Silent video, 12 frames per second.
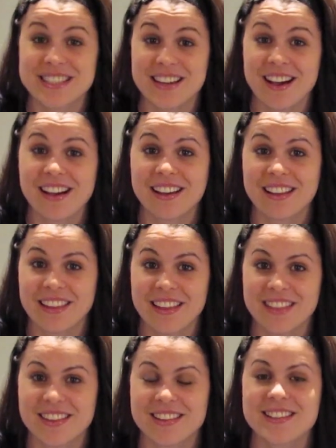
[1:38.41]
darker
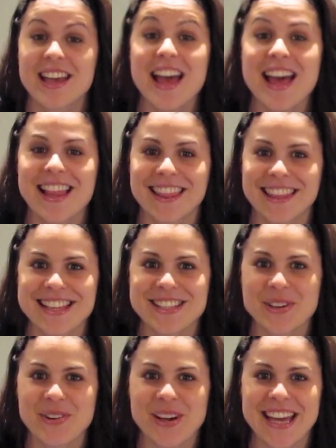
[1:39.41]
leathers. Let's
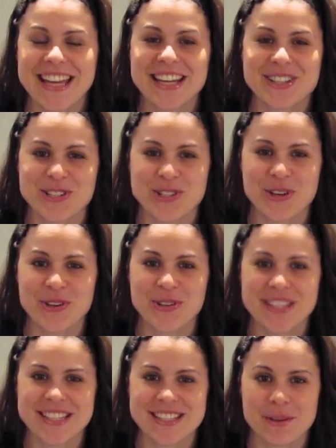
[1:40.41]
go ahead and show you this